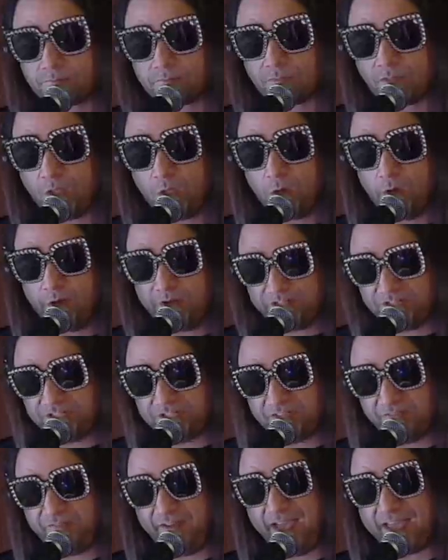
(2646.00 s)
which is the
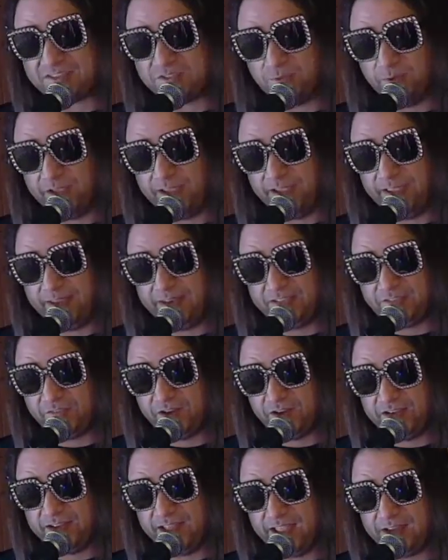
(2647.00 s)
fast way. It's very
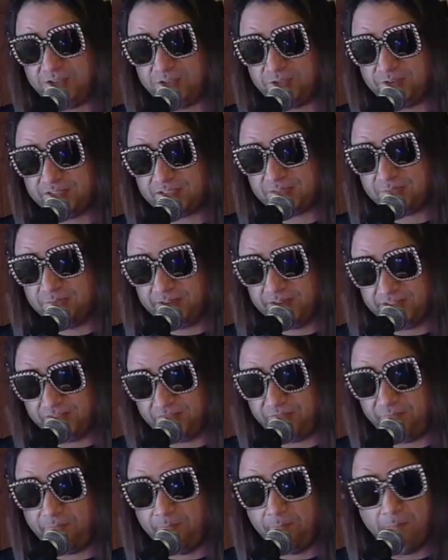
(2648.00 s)
dangerous, but it's
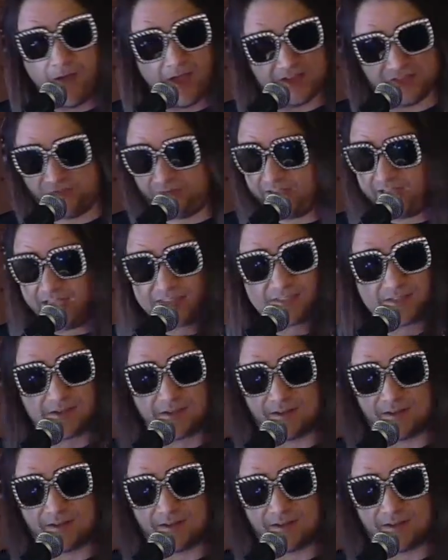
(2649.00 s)
much faster.